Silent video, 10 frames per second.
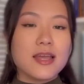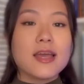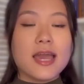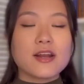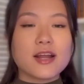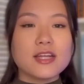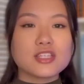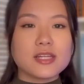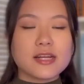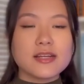and our
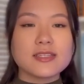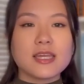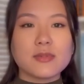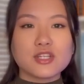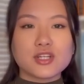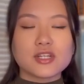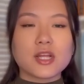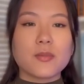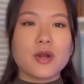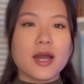engineering team ensures our
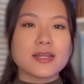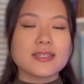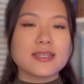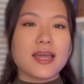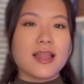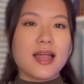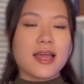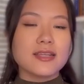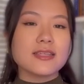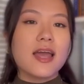products stay
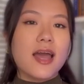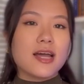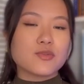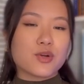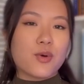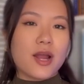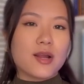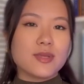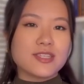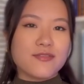aligned as
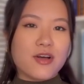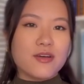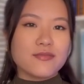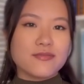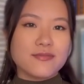requirements evolve.